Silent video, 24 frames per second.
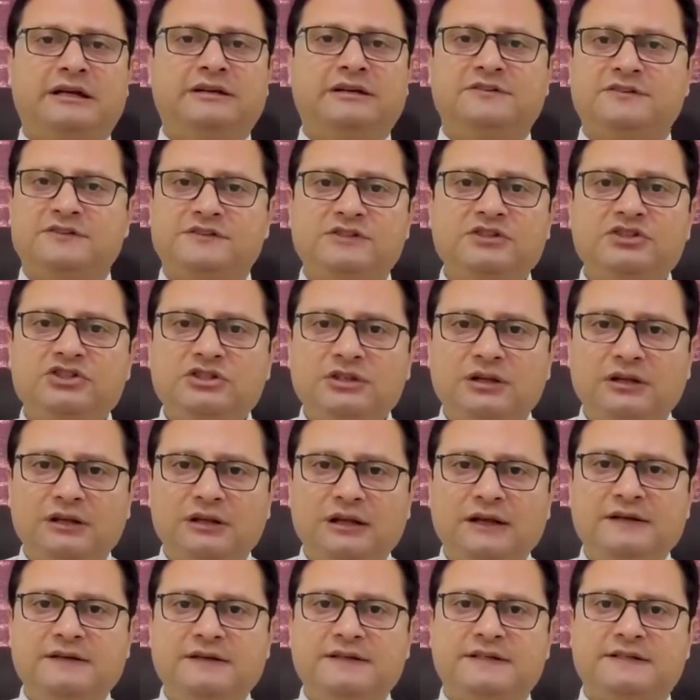interstitial
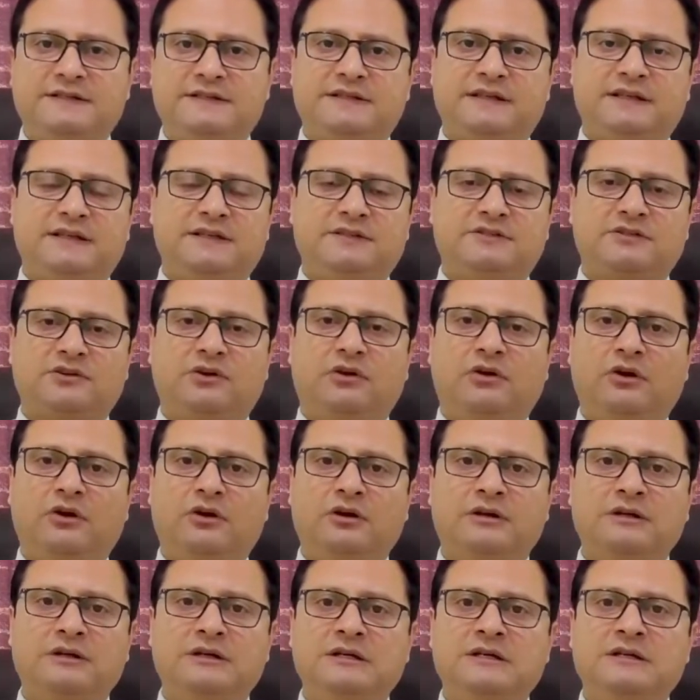lung disease
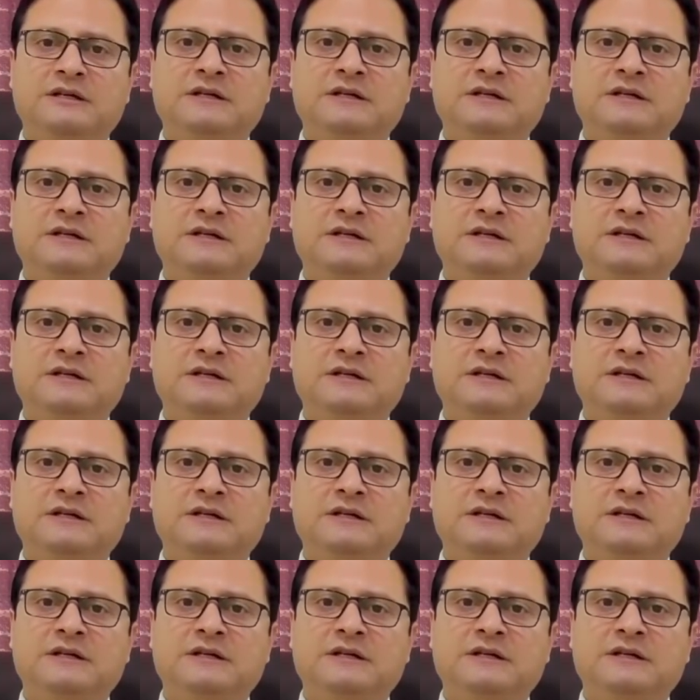or